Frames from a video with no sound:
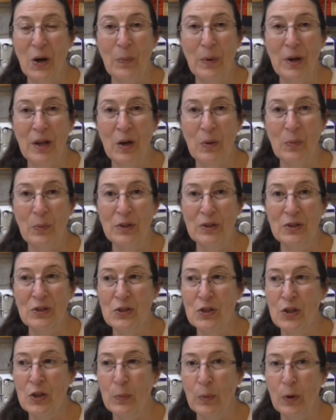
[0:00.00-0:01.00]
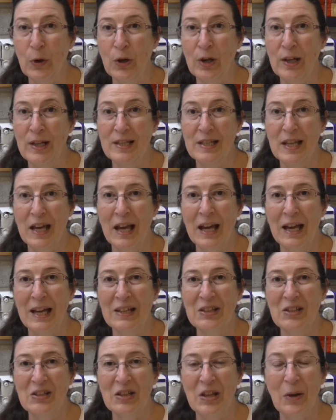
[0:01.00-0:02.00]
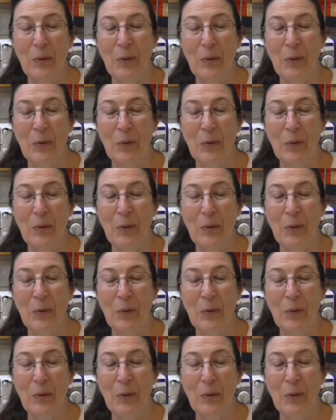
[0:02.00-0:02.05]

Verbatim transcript: on my own with two boys and